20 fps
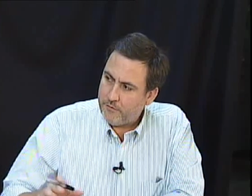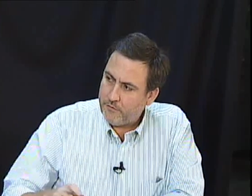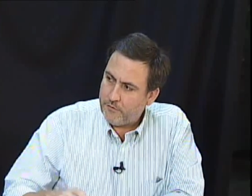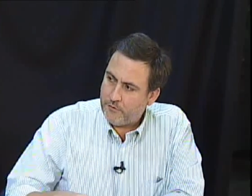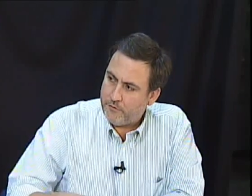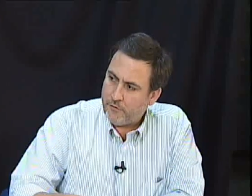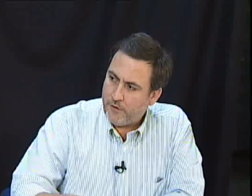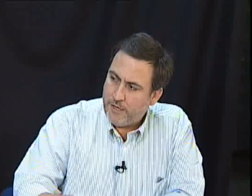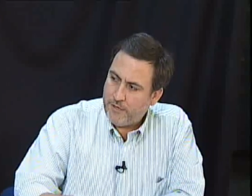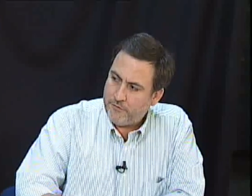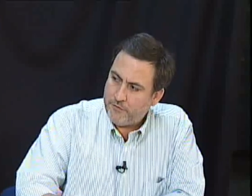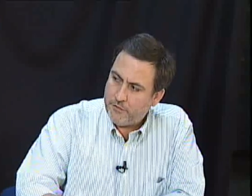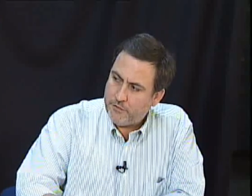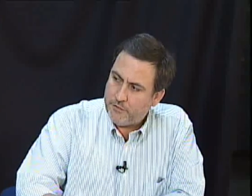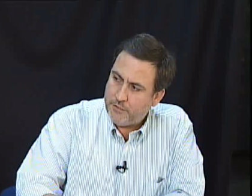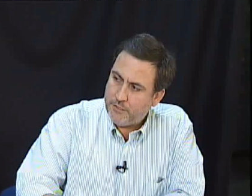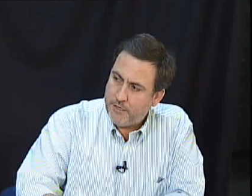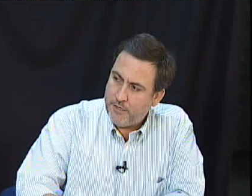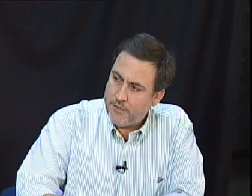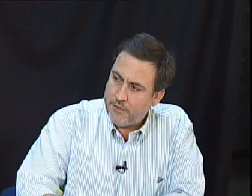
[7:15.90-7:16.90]
Graves is
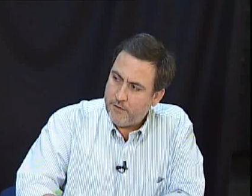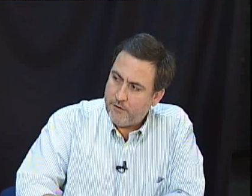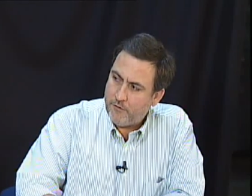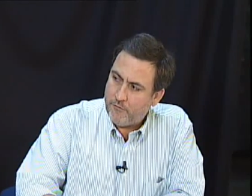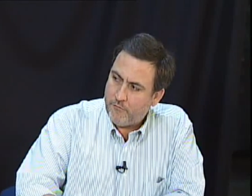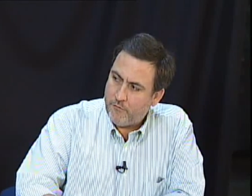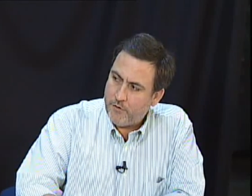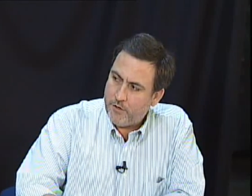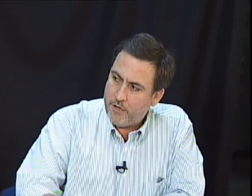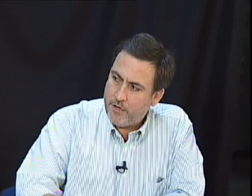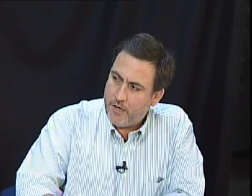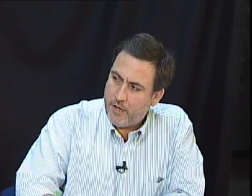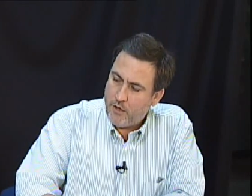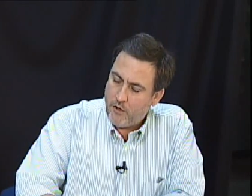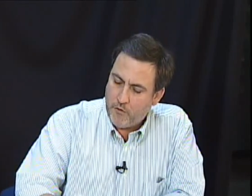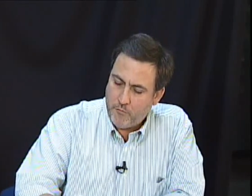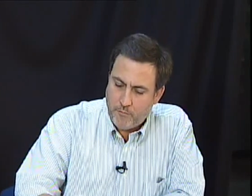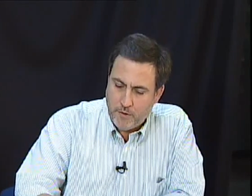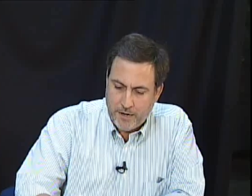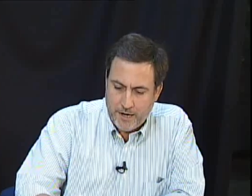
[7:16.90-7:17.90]
sitting there at
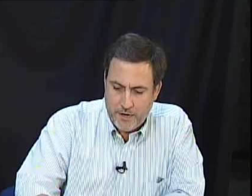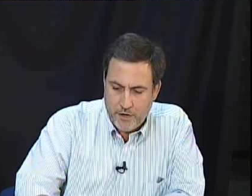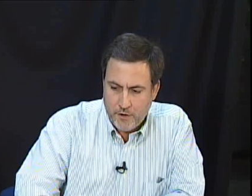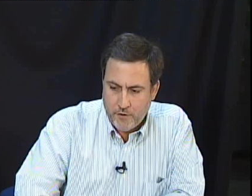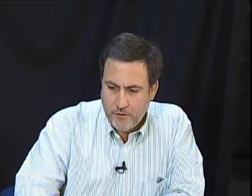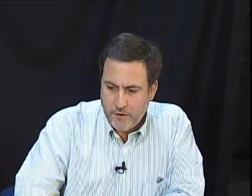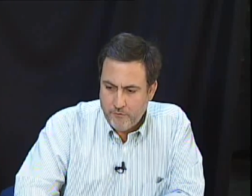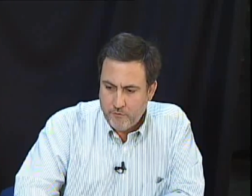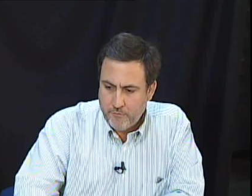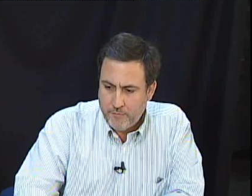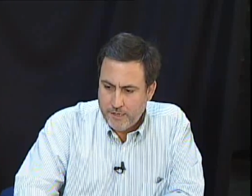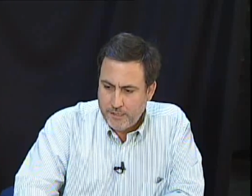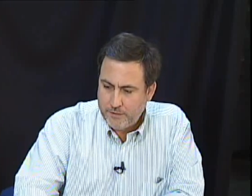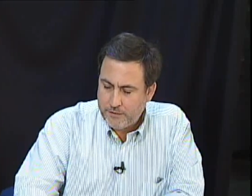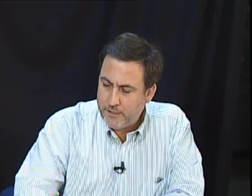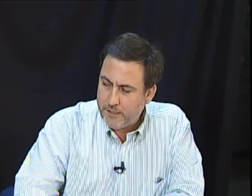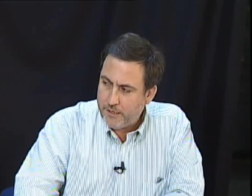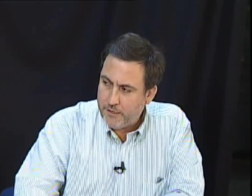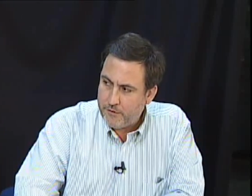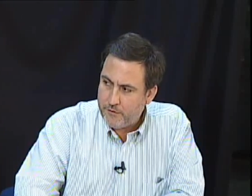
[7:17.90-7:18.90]
1-0, but I know everybody's
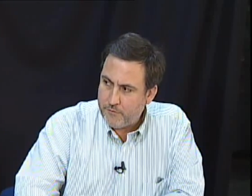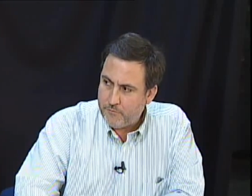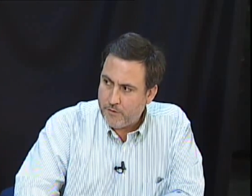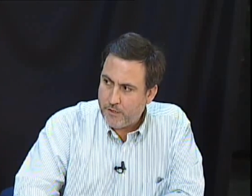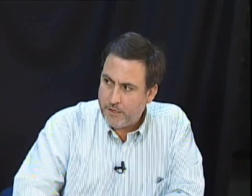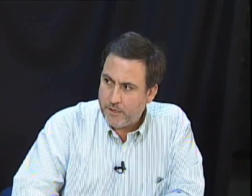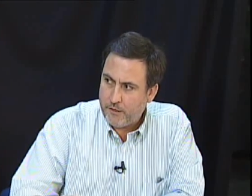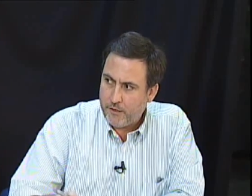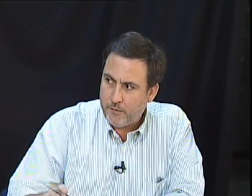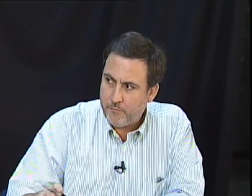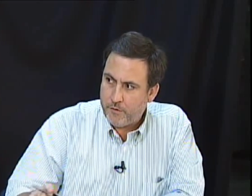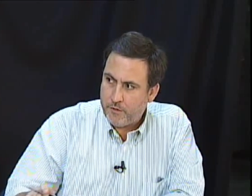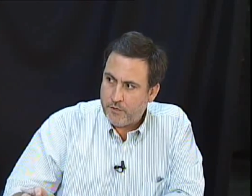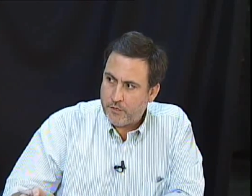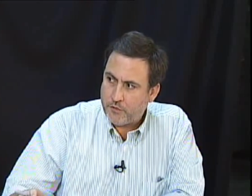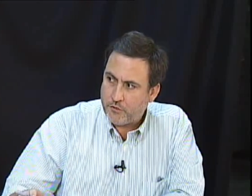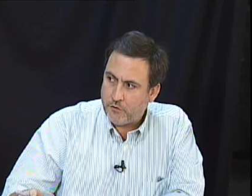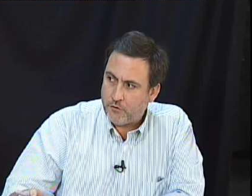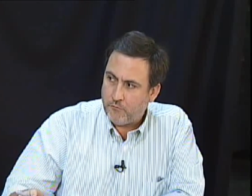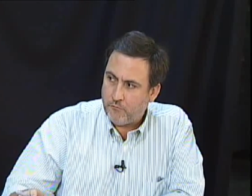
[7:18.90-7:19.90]
taking them lightly
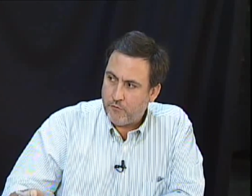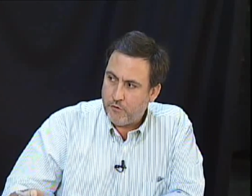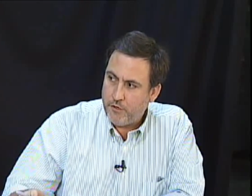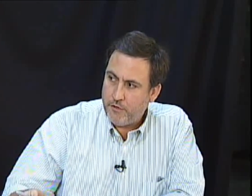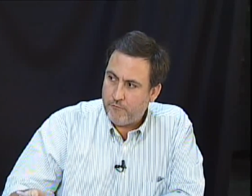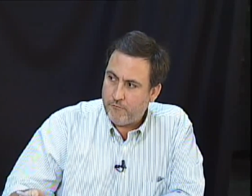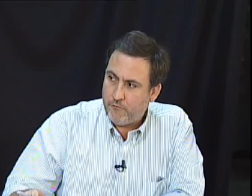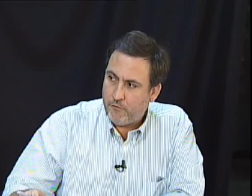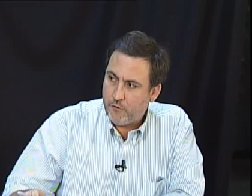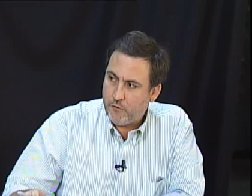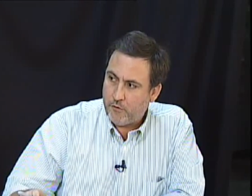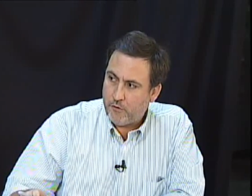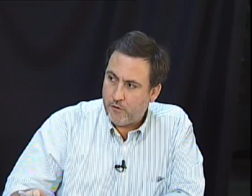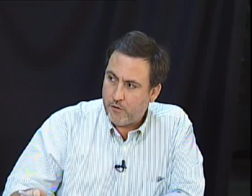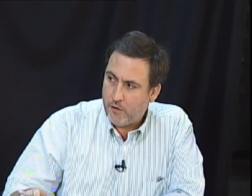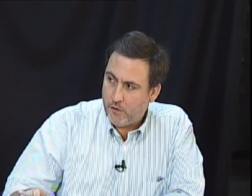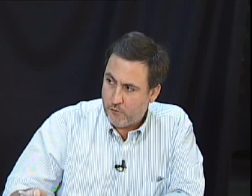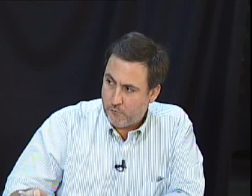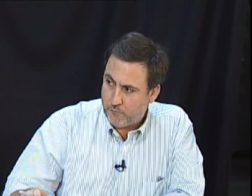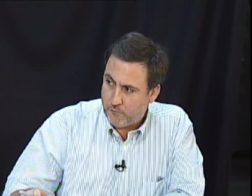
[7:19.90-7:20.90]
because they're 1-4
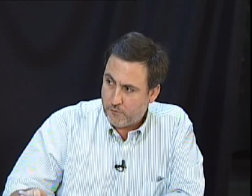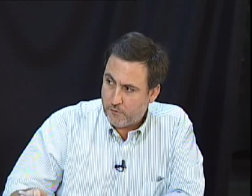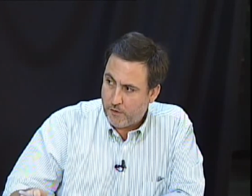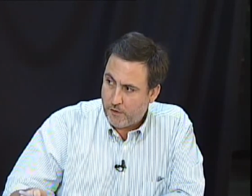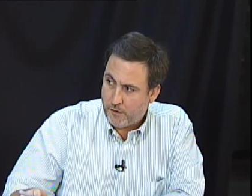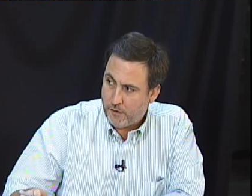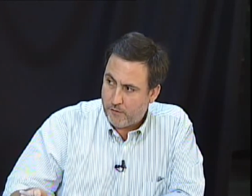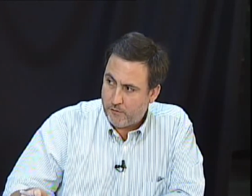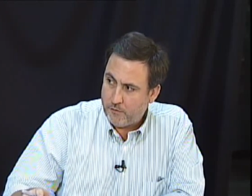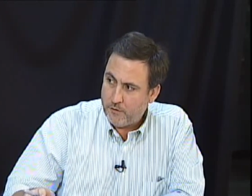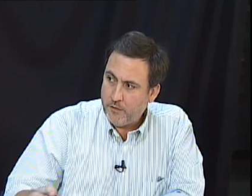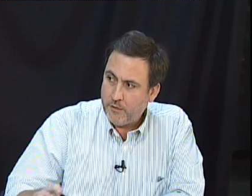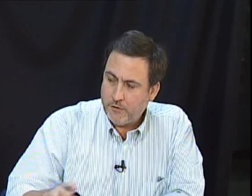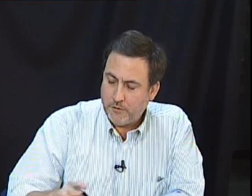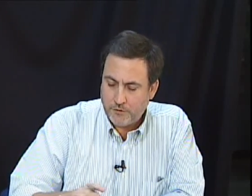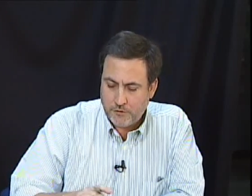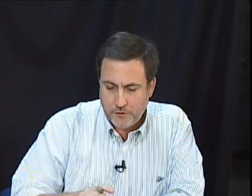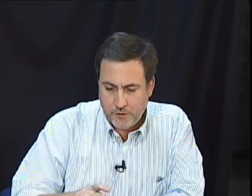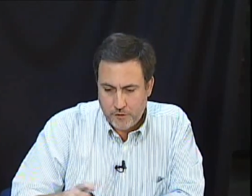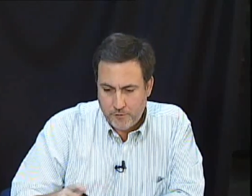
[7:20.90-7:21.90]
overall.
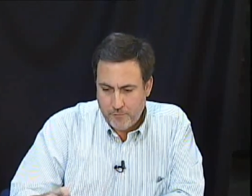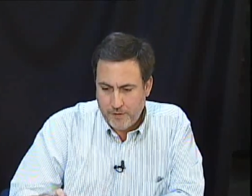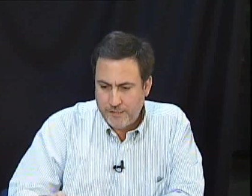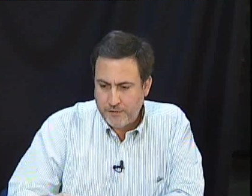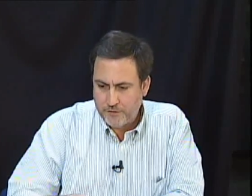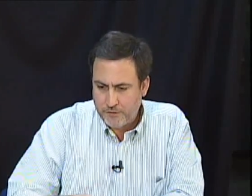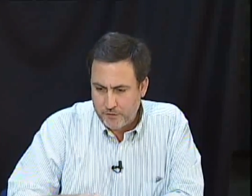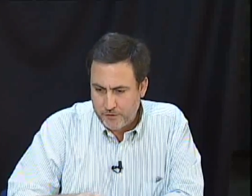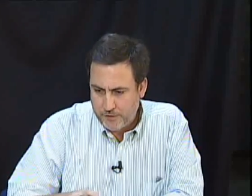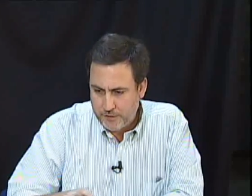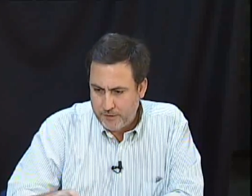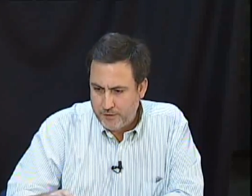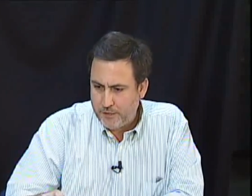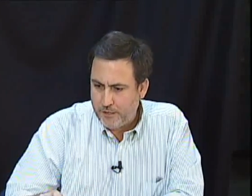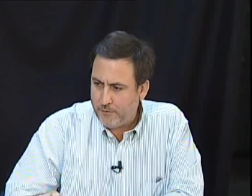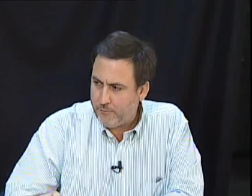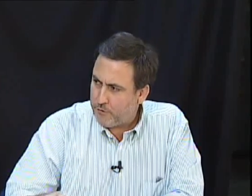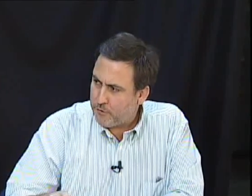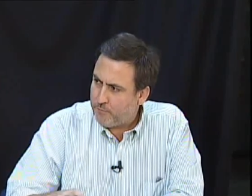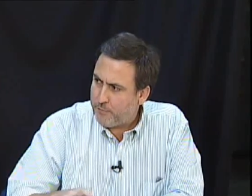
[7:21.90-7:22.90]
So everybody's looking at
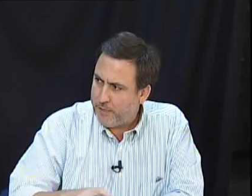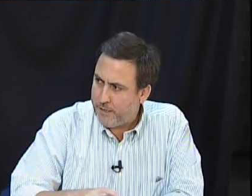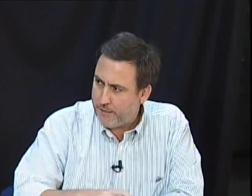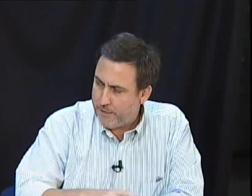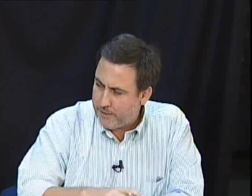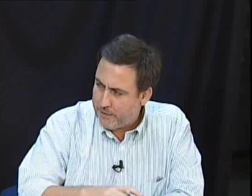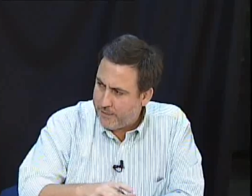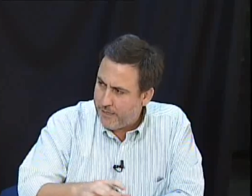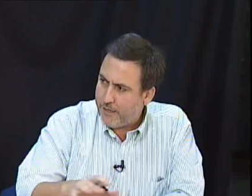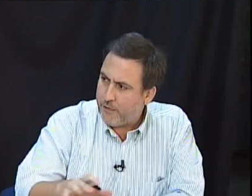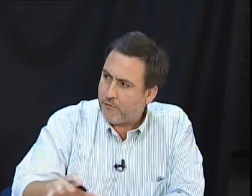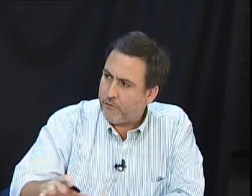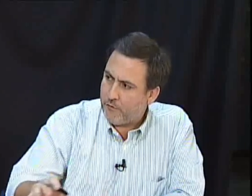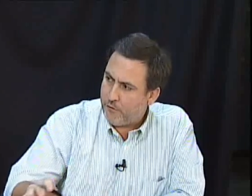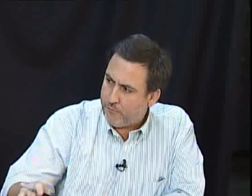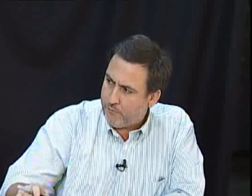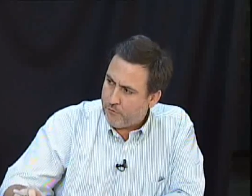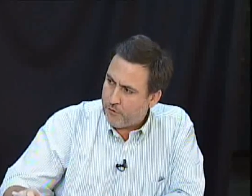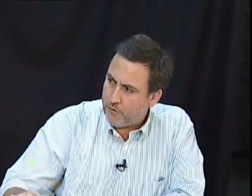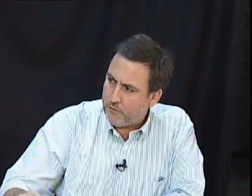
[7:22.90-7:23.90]
them as being in that
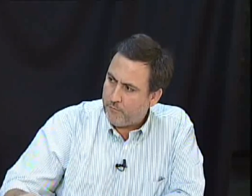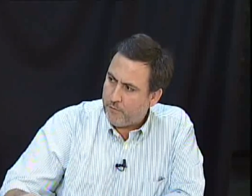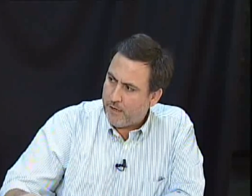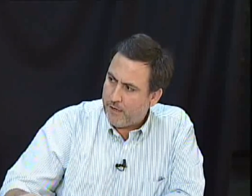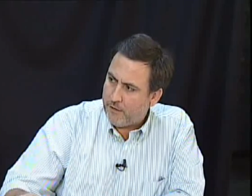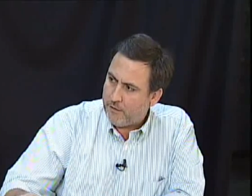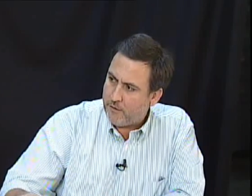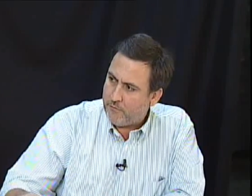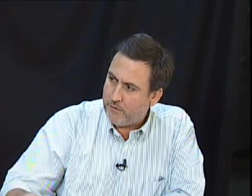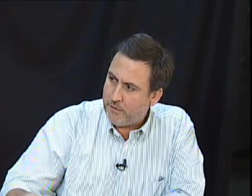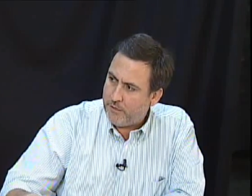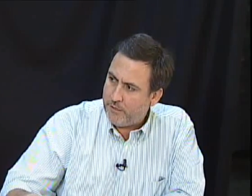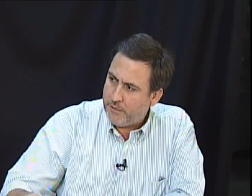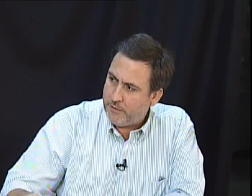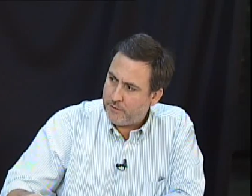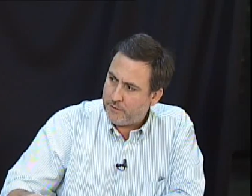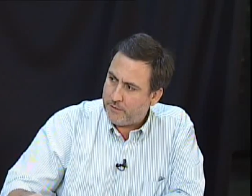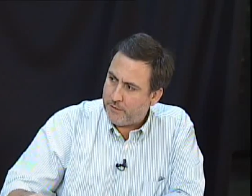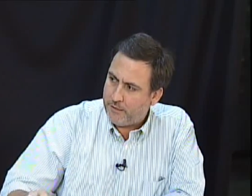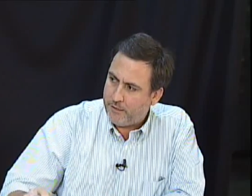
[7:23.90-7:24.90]
group with Apollo and
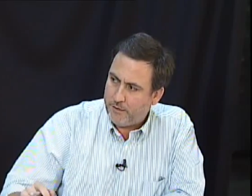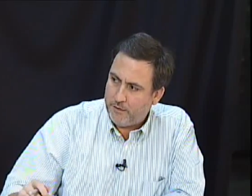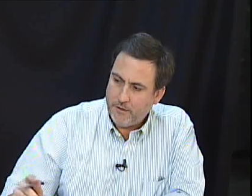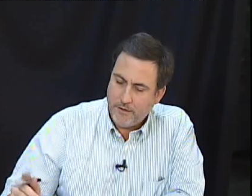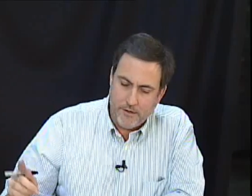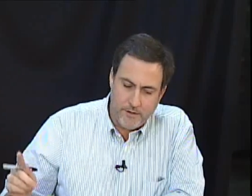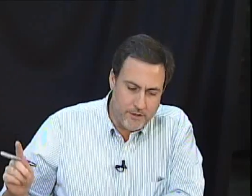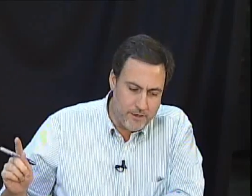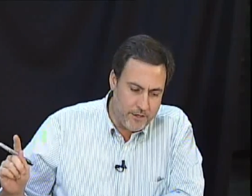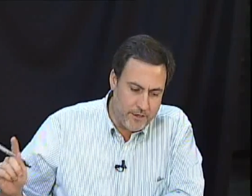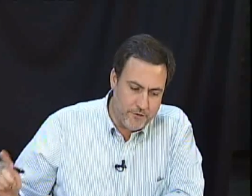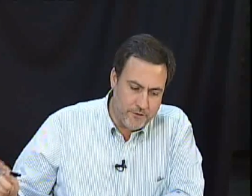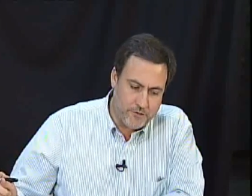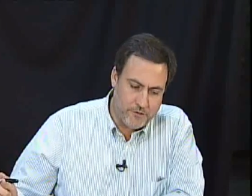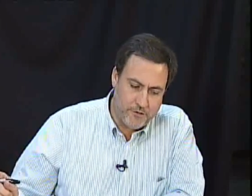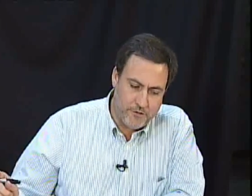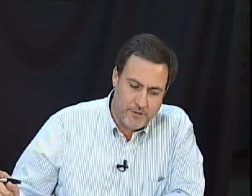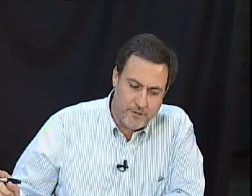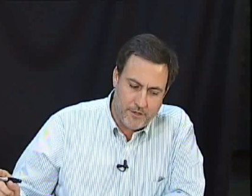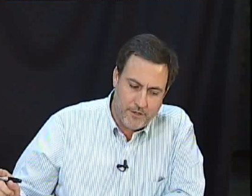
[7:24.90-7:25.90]
DC. Here's
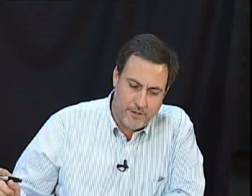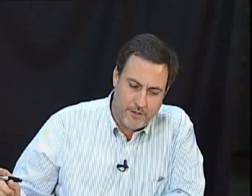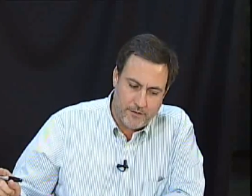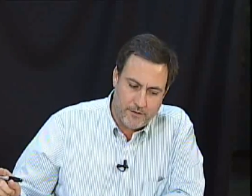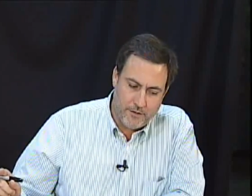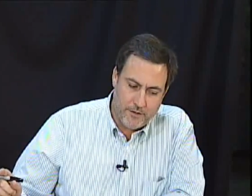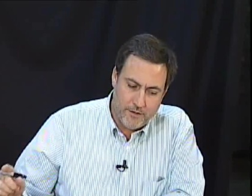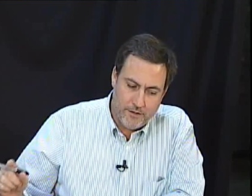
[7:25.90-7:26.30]
the thing.